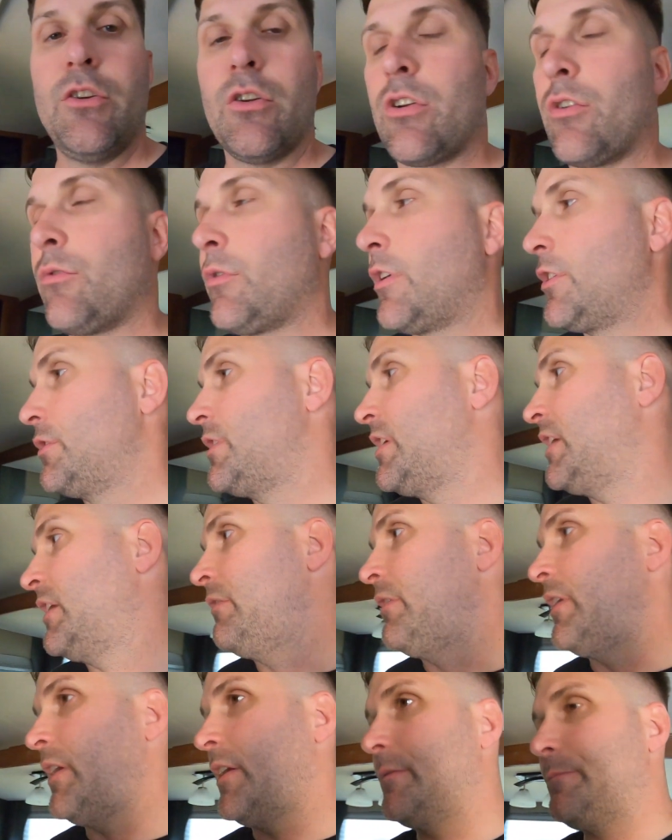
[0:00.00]
you can run your
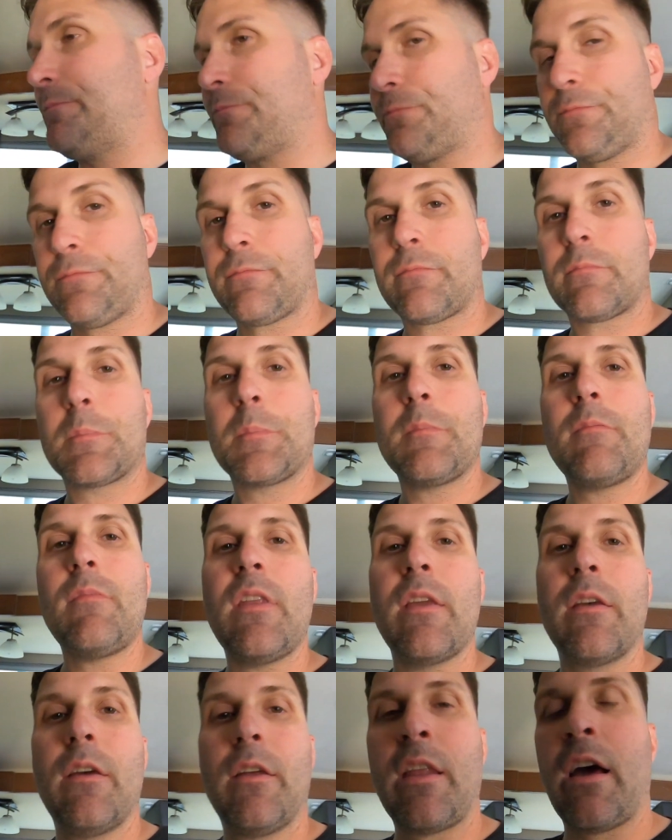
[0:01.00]
TV.
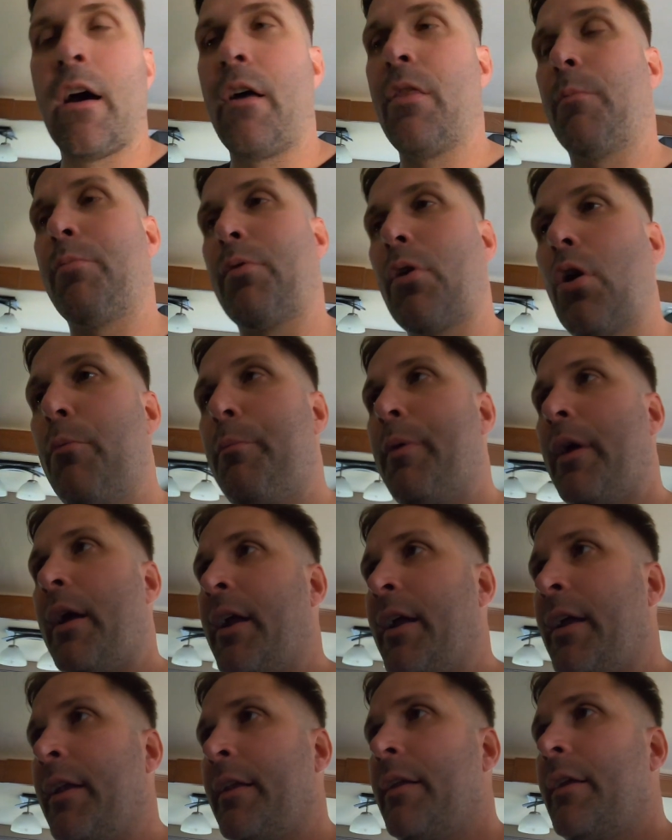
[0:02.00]
Now on the
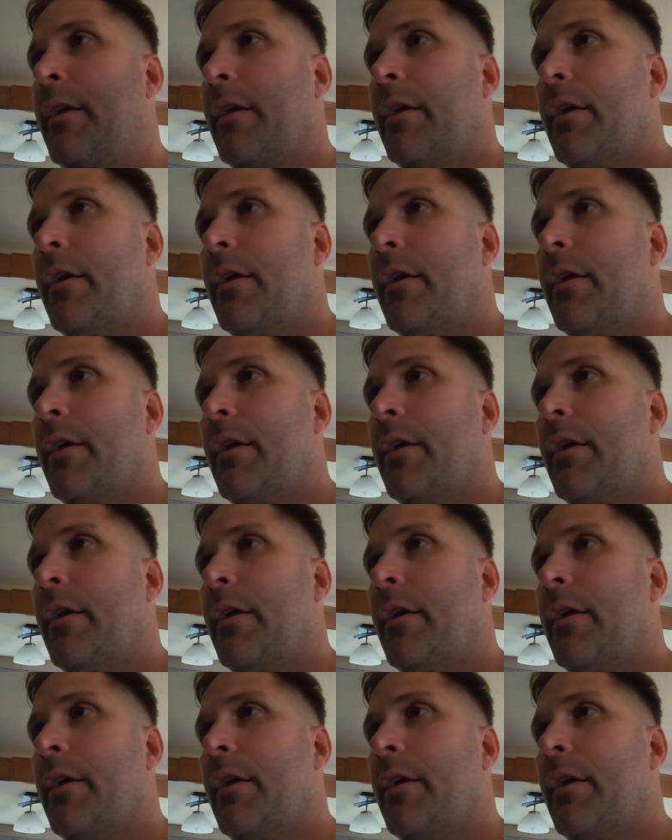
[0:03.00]
propane